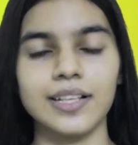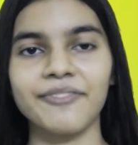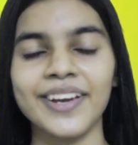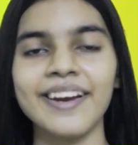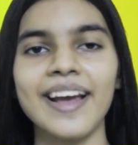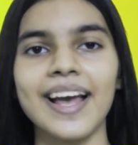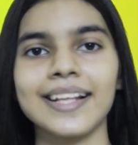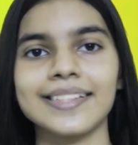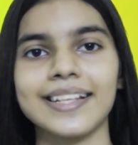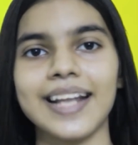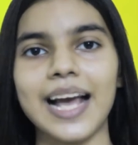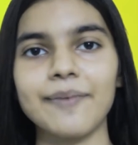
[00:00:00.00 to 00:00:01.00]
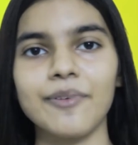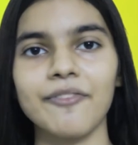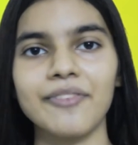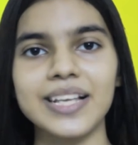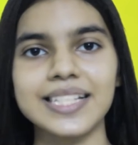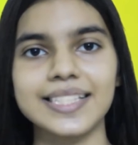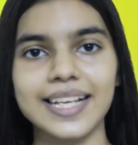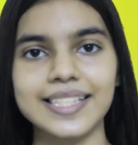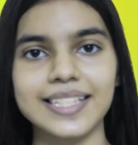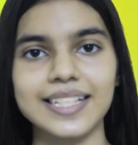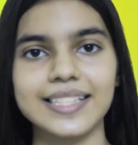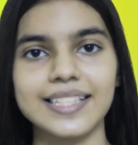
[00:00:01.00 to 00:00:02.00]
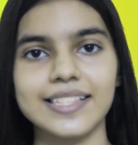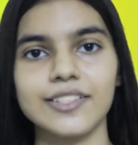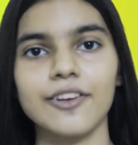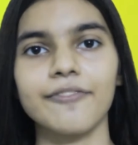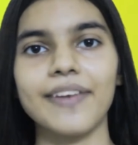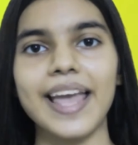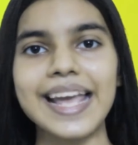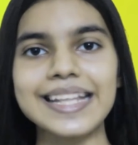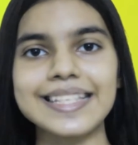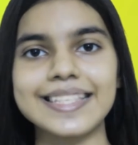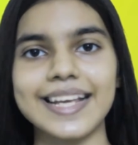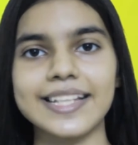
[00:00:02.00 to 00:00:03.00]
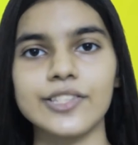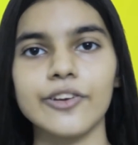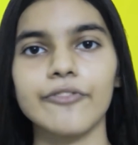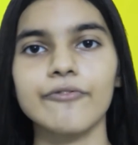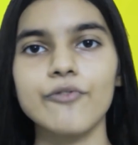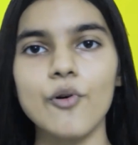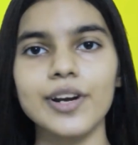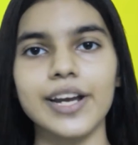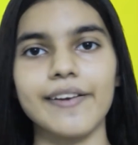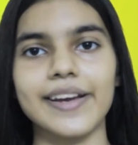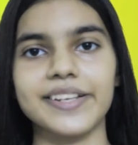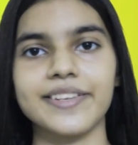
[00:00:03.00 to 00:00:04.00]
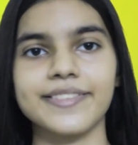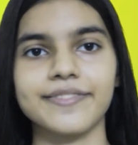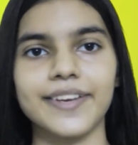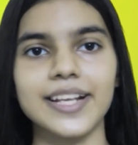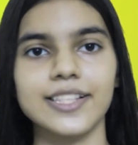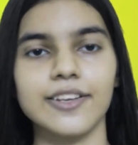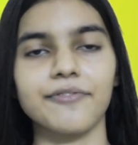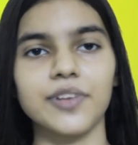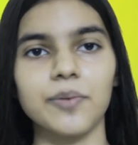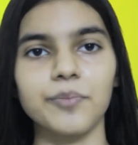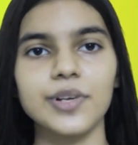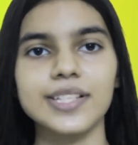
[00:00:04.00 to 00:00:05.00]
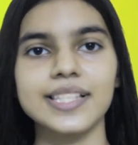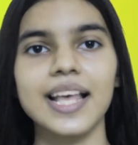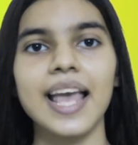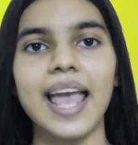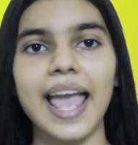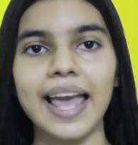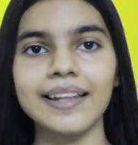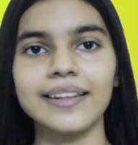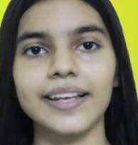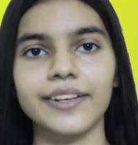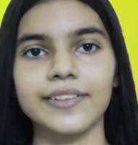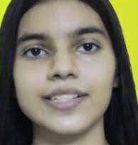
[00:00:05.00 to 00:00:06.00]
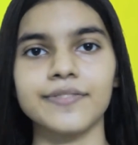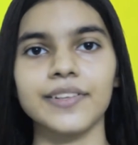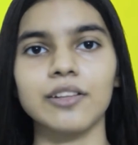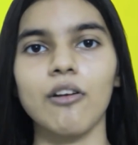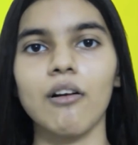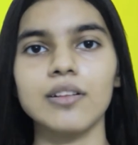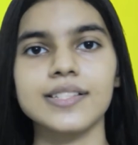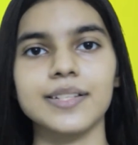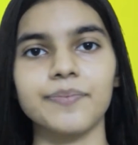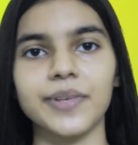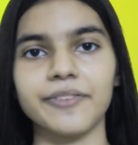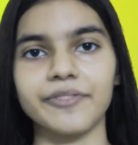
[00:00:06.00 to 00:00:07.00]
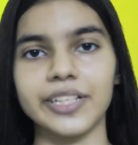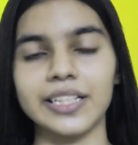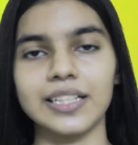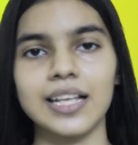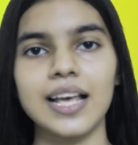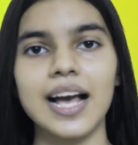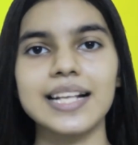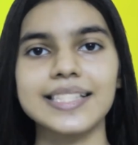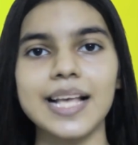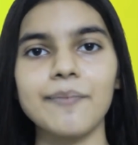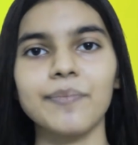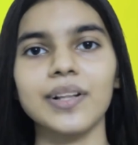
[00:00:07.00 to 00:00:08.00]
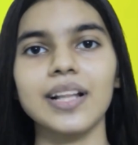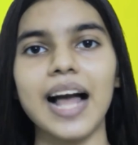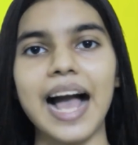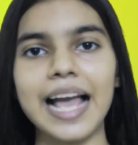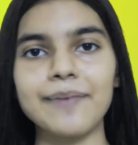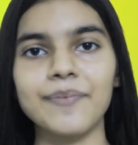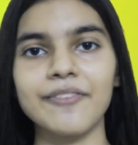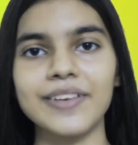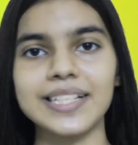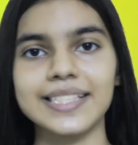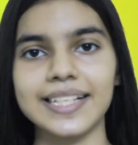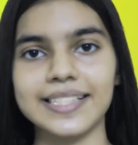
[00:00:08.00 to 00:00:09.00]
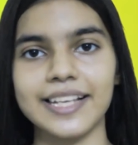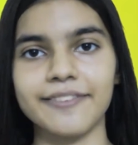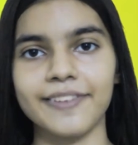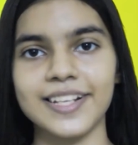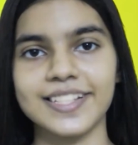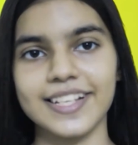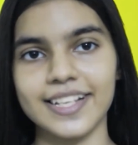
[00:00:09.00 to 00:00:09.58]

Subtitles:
Whereas an IPv6 consisted of 8 sets of 4-character strings of numbers and letters with colons in between. A sample IPv6 address